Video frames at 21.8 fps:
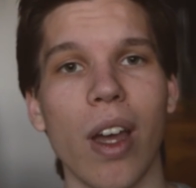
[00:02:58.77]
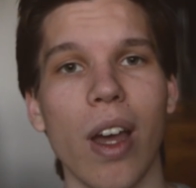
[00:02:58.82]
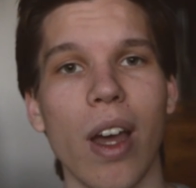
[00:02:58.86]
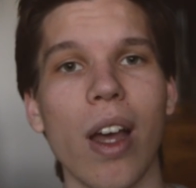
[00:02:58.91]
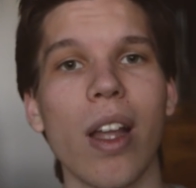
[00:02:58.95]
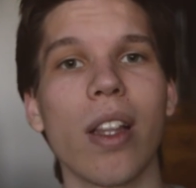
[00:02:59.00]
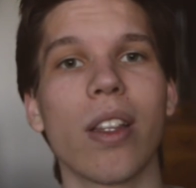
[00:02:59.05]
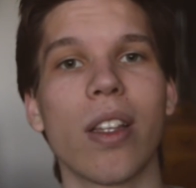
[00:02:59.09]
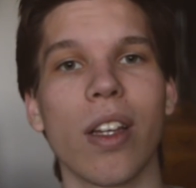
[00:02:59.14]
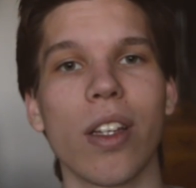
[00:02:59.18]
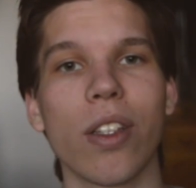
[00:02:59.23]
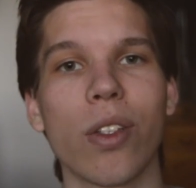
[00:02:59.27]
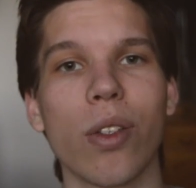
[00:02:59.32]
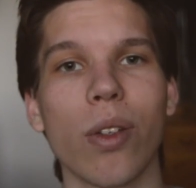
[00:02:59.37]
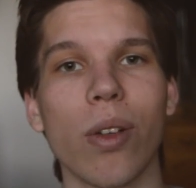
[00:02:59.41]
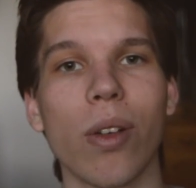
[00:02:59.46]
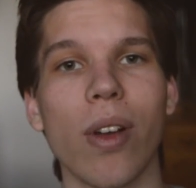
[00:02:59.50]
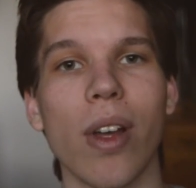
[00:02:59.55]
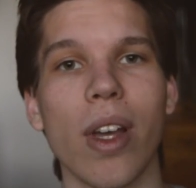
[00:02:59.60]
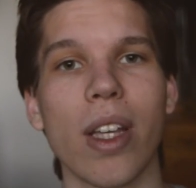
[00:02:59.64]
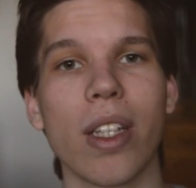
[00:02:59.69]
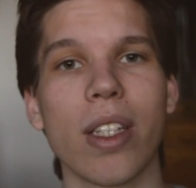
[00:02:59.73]
And as
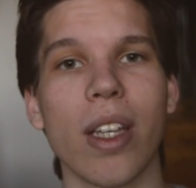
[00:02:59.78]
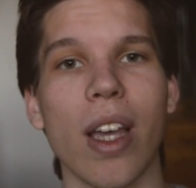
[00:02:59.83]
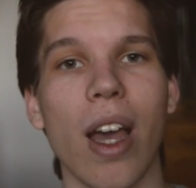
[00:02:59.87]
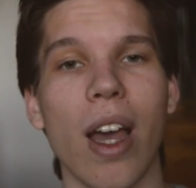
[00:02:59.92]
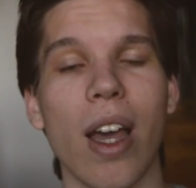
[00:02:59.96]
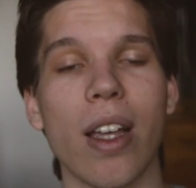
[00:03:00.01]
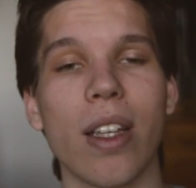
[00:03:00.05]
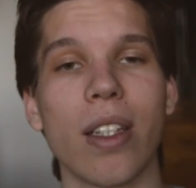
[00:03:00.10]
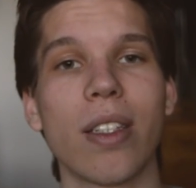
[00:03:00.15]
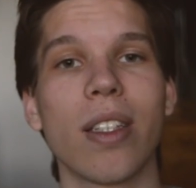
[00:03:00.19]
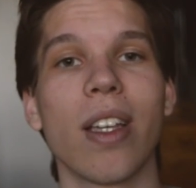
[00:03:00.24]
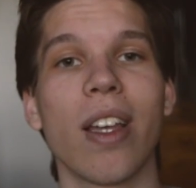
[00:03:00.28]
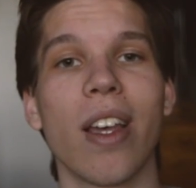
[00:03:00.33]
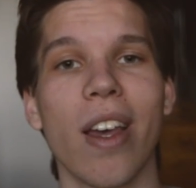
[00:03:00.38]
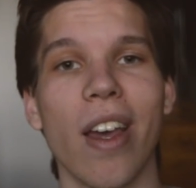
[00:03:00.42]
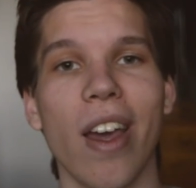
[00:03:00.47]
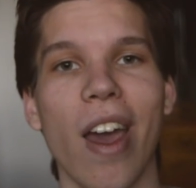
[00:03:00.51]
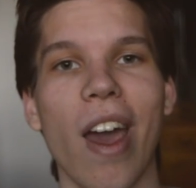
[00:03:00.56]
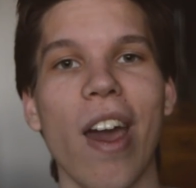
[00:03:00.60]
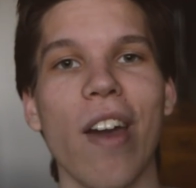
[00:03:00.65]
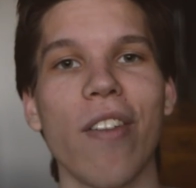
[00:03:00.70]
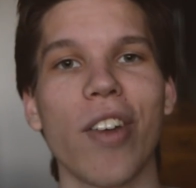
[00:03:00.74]
always guys,
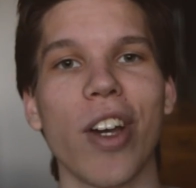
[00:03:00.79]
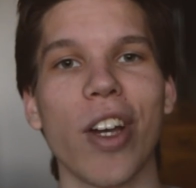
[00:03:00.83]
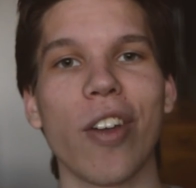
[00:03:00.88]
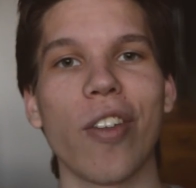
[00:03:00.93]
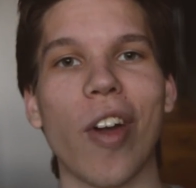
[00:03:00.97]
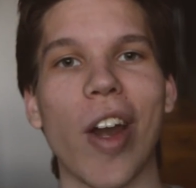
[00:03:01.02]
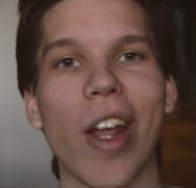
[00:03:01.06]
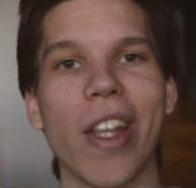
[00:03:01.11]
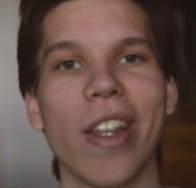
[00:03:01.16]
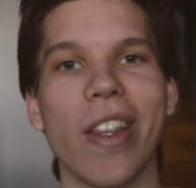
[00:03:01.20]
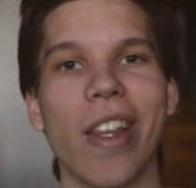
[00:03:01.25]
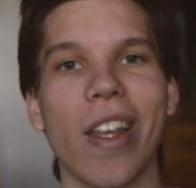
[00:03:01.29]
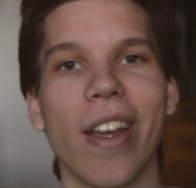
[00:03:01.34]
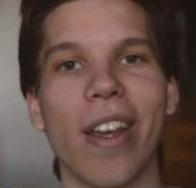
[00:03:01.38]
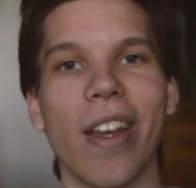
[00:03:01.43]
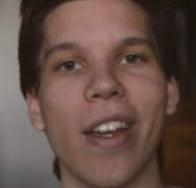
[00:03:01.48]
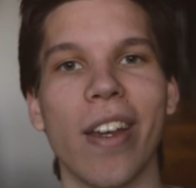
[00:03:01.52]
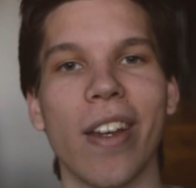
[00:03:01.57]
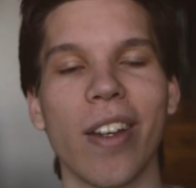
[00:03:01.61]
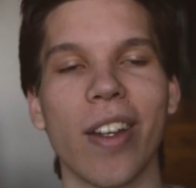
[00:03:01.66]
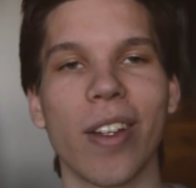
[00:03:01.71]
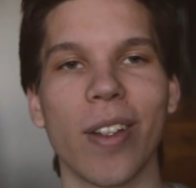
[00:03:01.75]
have a great
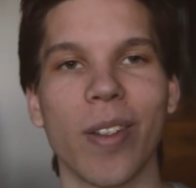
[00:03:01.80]
day!